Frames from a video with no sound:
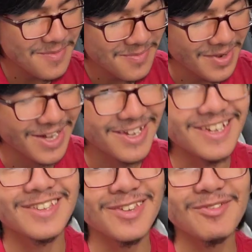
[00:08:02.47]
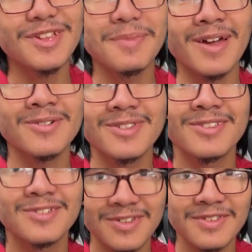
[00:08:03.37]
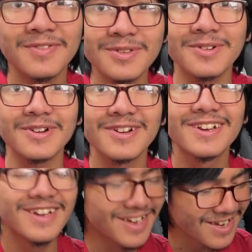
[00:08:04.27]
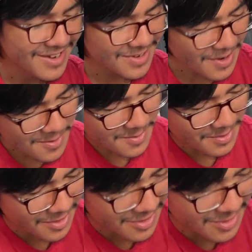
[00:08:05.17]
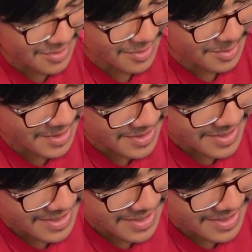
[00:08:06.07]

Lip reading: but it doesn't really matter, this is just the filter. So, we're going to use this one.